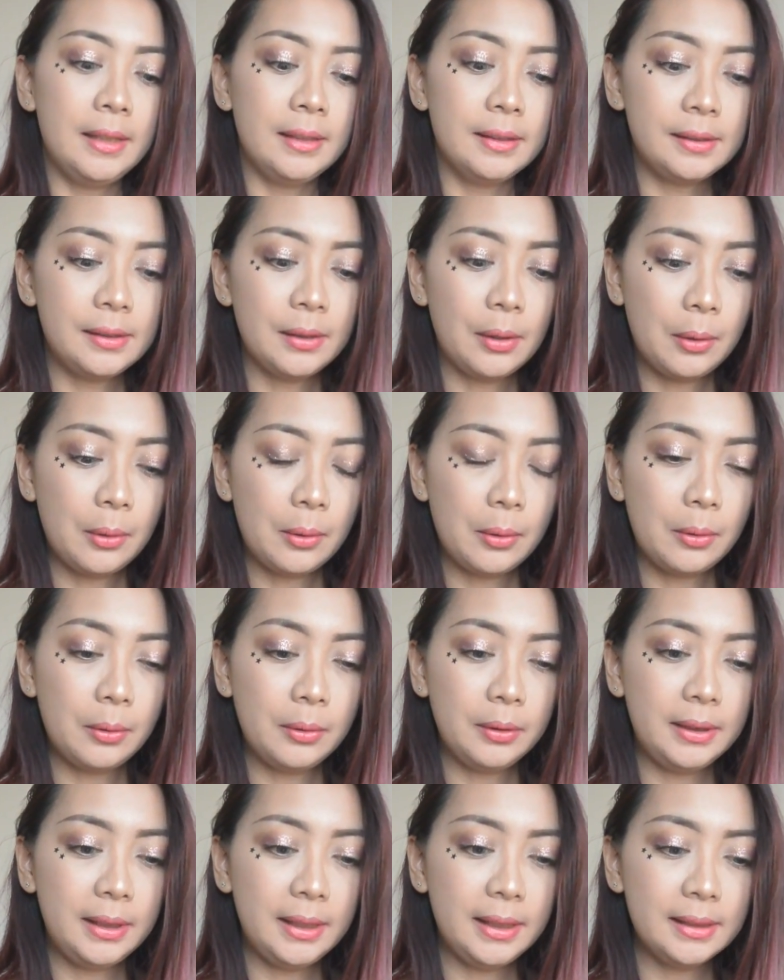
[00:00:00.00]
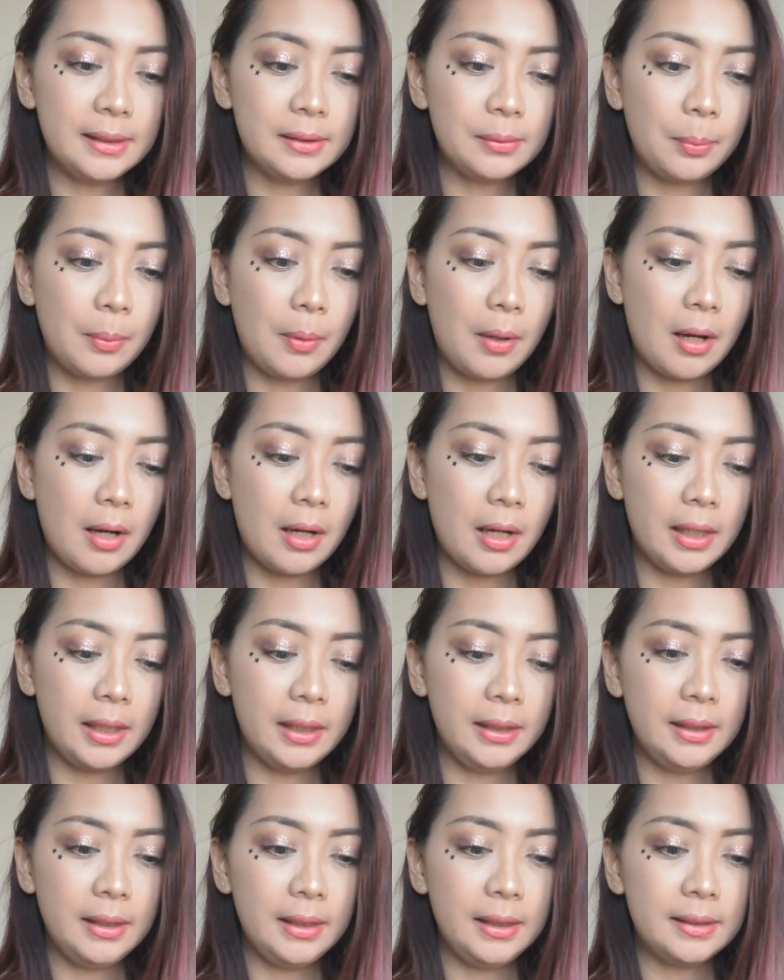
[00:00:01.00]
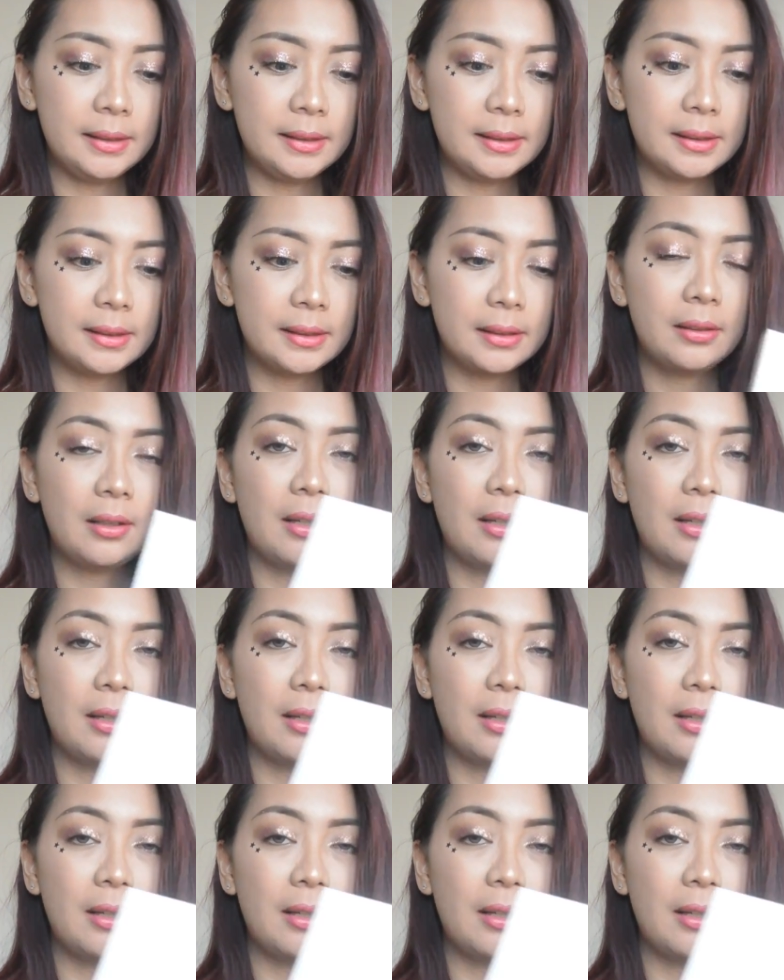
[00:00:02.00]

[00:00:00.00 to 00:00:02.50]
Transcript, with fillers: So this one, it's